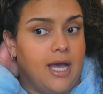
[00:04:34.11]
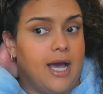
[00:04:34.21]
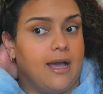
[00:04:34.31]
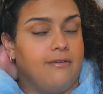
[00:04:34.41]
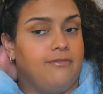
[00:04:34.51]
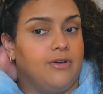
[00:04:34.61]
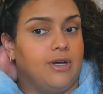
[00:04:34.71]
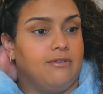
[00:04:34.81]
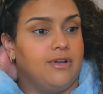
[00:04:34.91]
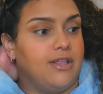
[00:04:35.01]
I feel
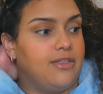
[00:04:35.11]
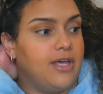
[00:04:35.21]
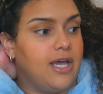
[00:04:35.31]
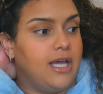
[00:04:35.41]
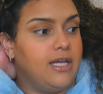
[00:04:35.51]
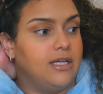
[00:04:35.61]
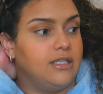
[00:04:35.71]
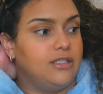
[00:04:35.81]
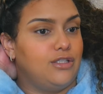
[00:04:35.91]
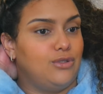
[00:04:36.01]
everything
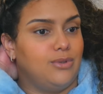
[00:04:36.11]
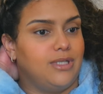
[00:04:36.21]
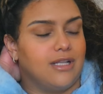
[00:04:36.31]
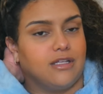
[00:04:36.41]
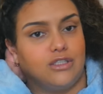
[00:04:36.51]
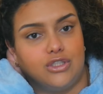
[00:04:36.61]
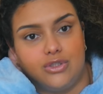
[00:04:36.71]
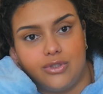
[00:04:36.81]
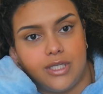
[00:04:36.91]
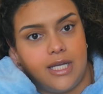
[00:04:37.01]
to another
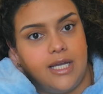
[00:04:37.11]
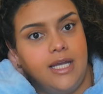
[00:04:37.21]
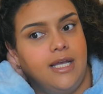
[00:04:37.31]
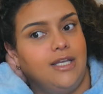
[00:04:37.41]
degree.